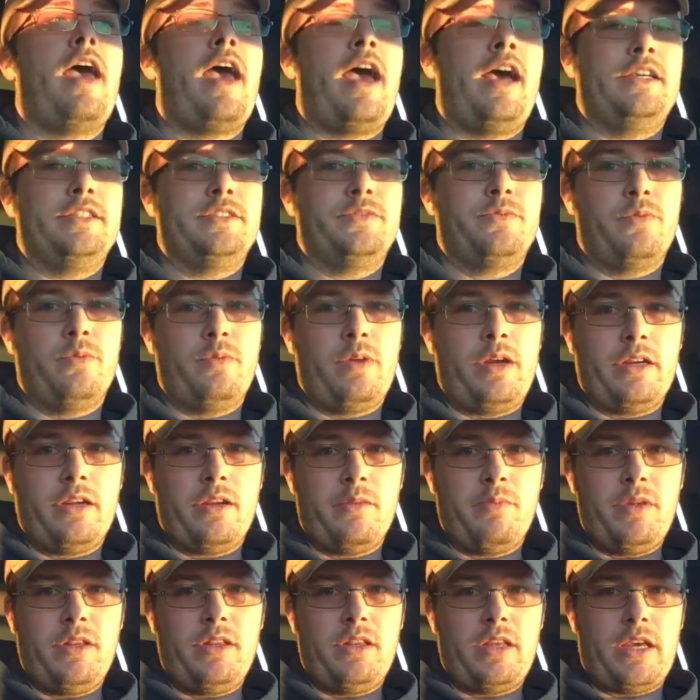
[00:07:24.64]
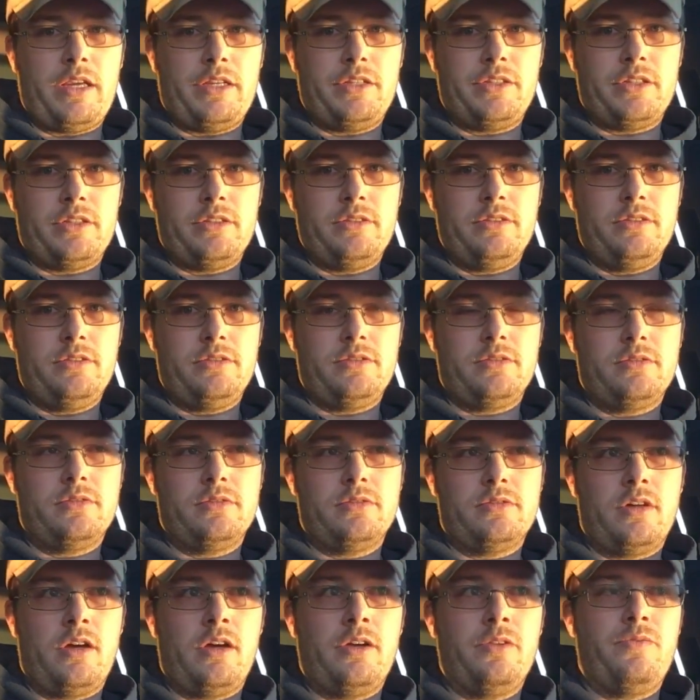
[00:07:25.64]
ask for recommendations
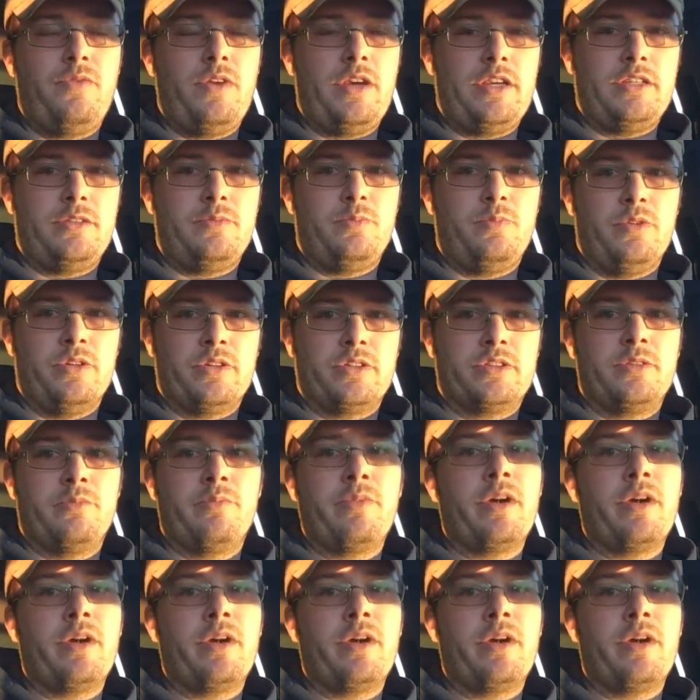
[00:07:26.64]
on Facebook.